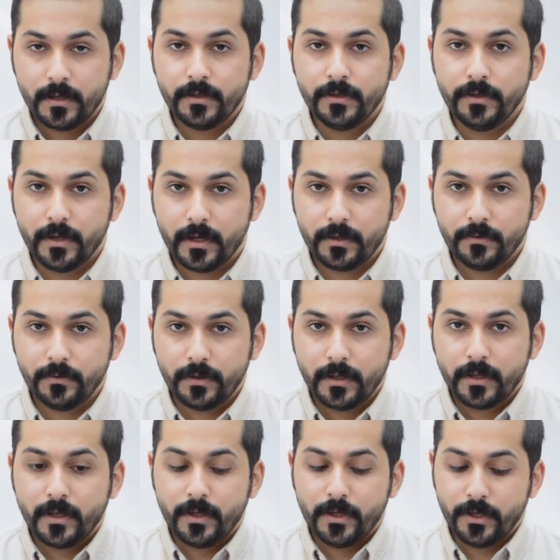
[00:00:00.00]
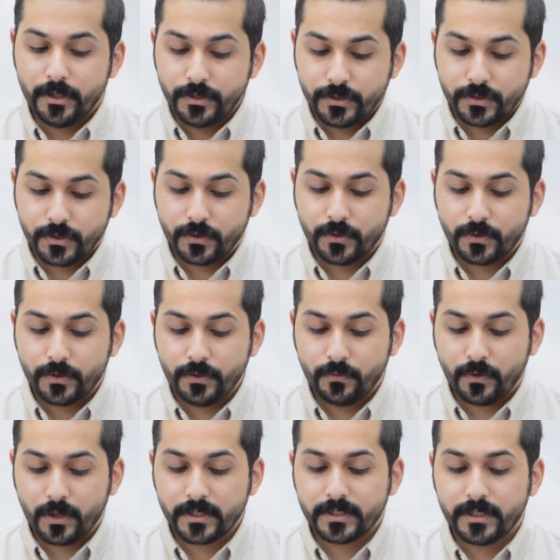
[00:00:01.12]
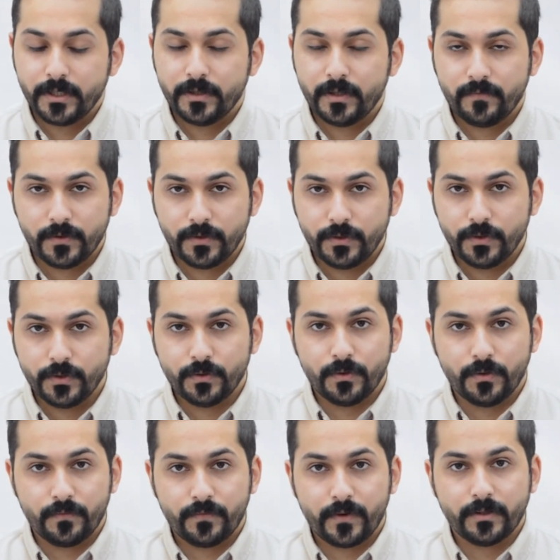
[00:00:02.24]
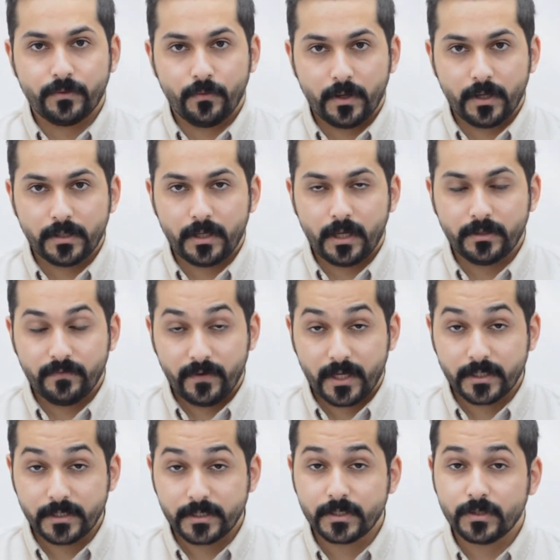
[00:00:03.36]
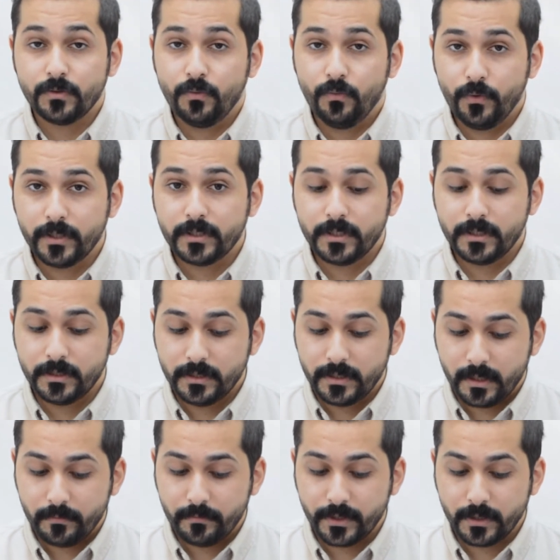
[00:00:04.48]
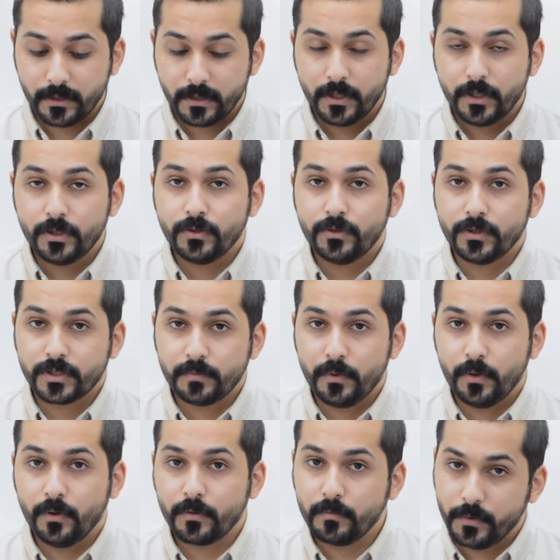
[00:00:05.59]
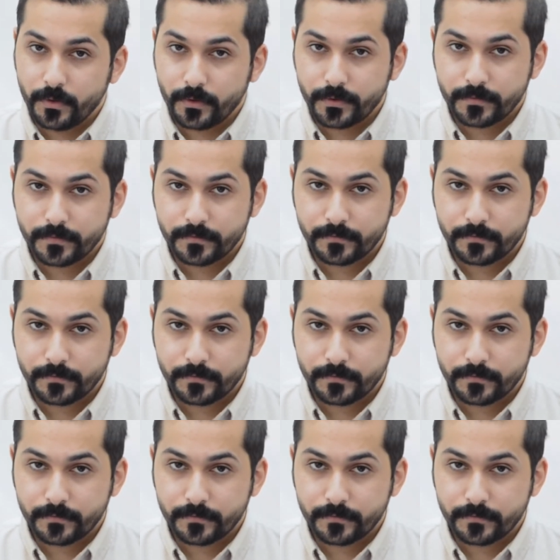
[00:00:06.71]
Now enjoy watching the video of advanced wet dumping to explore more.